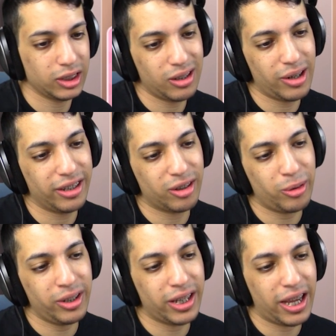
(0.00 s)
Alright,
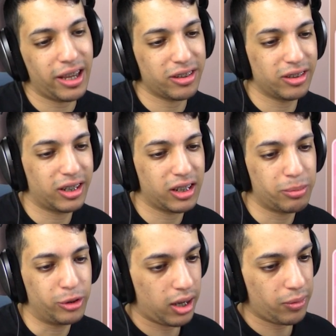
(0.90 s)
Sayori and I exit the
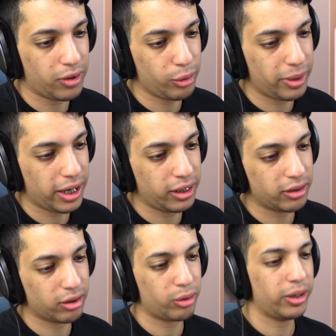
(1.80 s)
club room. I follow behind
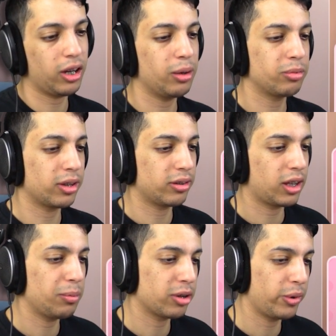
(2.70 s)
as Sayori hums and
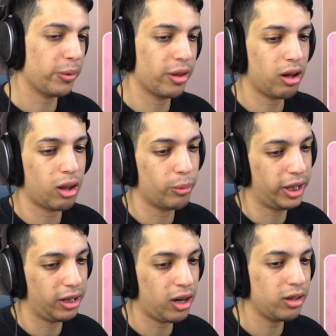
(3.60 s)
skips around the
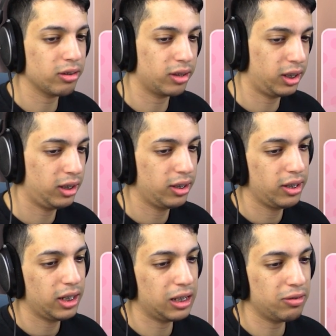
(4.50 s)
hallway. Honestly,
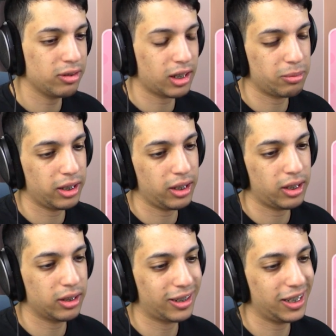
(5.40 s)
it feels like I'm
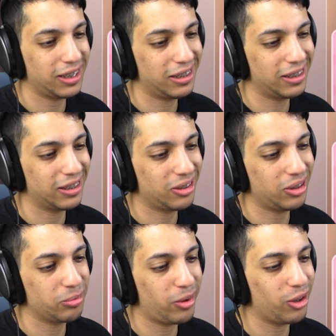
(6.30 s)
taking a kid to
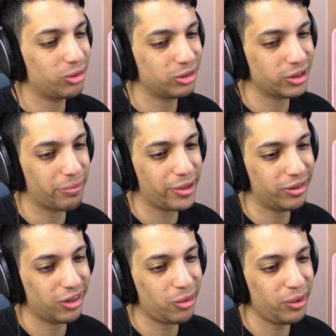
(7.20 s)
the mall or something.
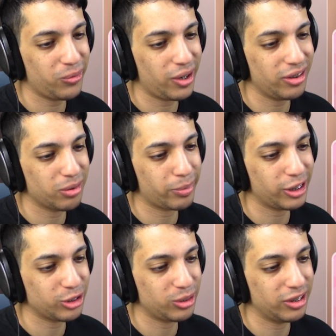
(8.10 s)
Sayori finds
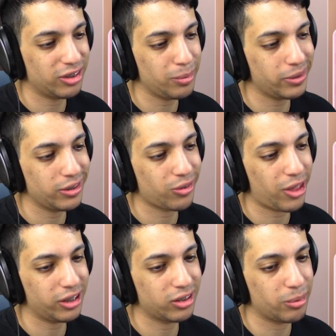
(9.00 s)
pleasure in the simplest
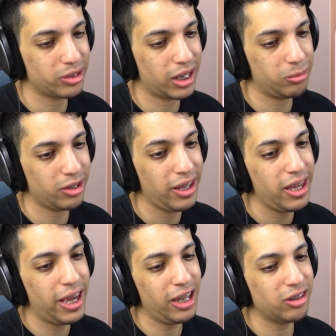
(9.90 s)
things sometimes.
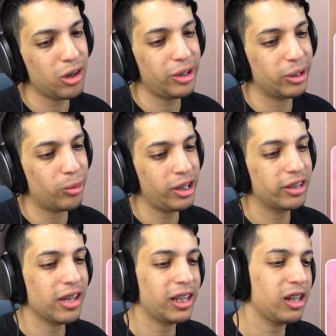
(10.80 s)
Hey Sayori, what
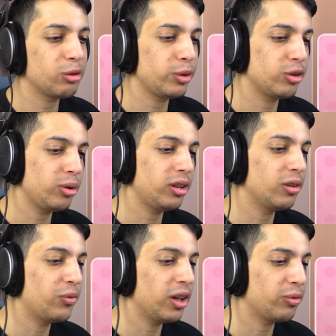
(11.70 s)
exactly are we doing in
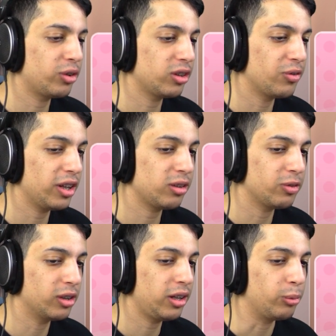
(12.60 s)
for the
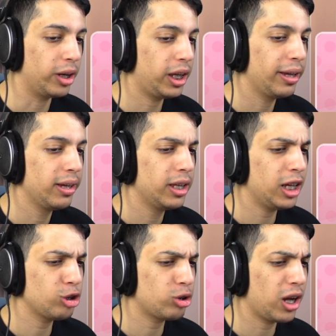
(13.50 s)
festival anyway?
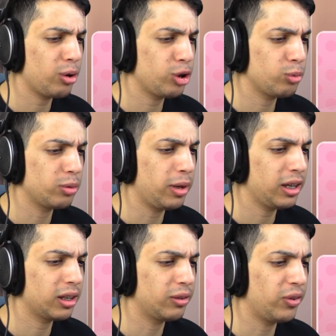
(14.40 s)
Not sure how you would
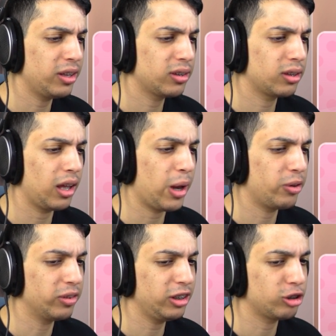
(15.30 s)
make an event out
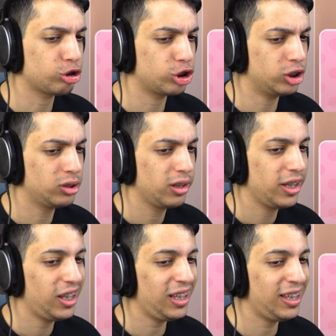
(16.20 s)
of literature.
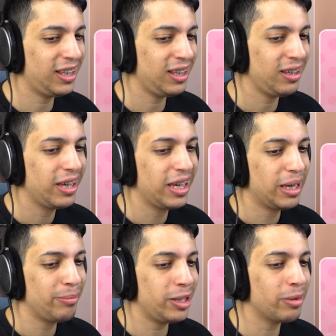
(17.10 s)
Ehehe,
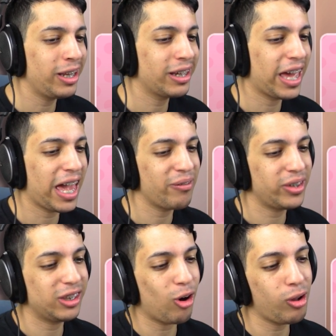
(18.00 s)
me and Monika have
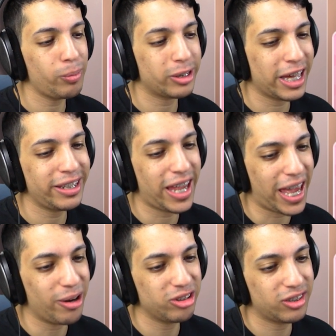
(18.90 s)
it all planned
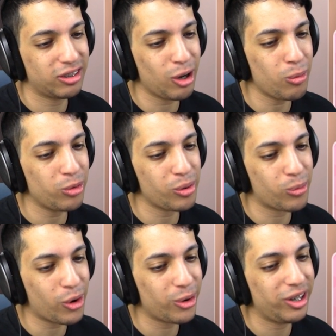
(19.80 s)
out. Don't you
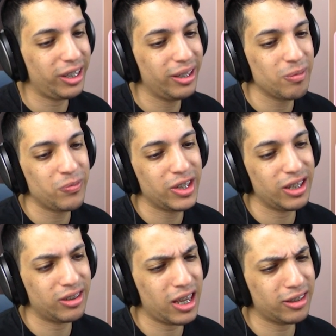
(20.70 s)
worry.
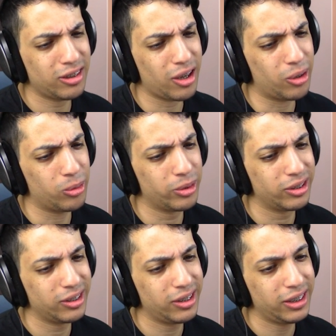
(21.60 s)
Is that so?
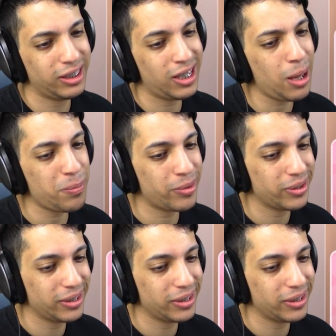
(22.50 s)
Yep.